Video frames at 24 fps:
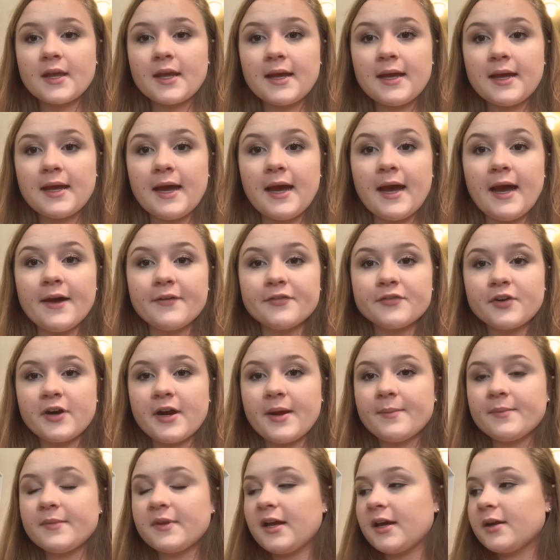After
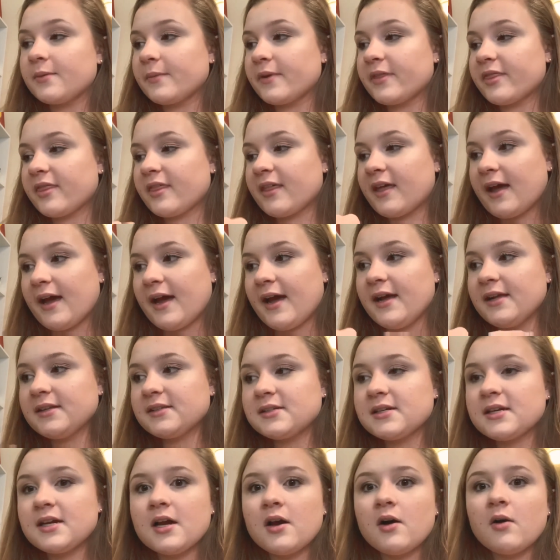I'm done with that,
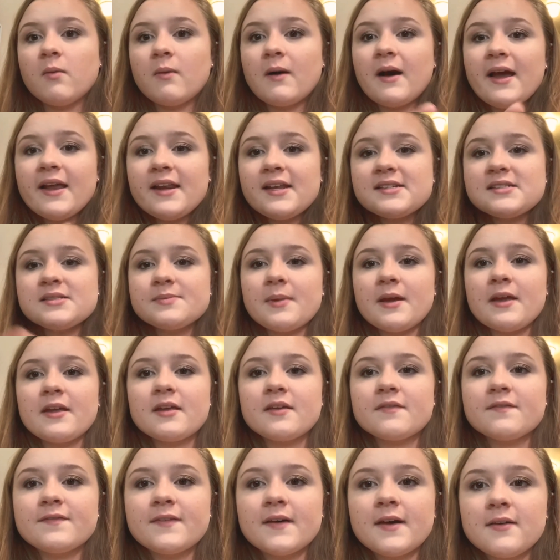why does my
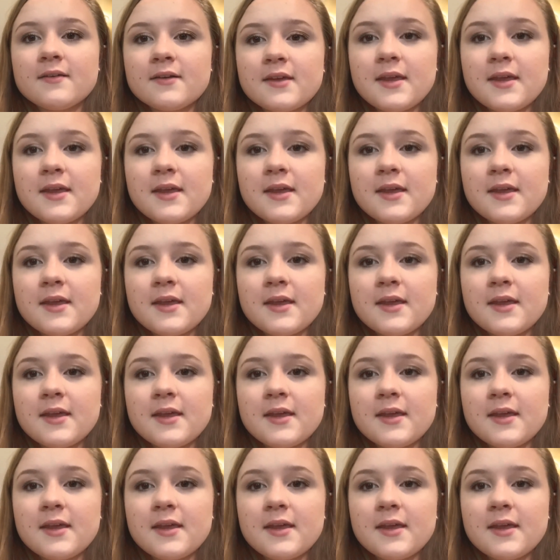phone keep